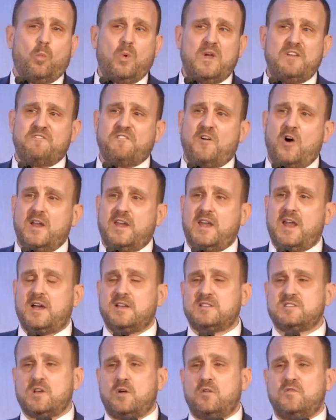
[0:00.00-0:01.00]
we find
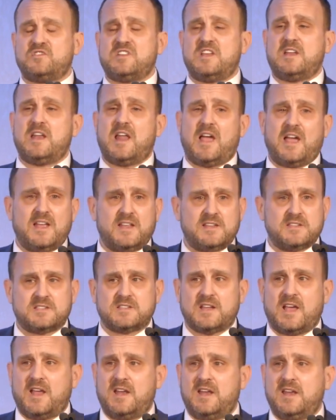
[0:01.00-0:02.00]
ourselves in
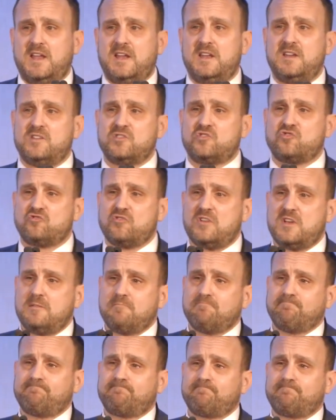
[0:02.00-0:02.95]
as an industry.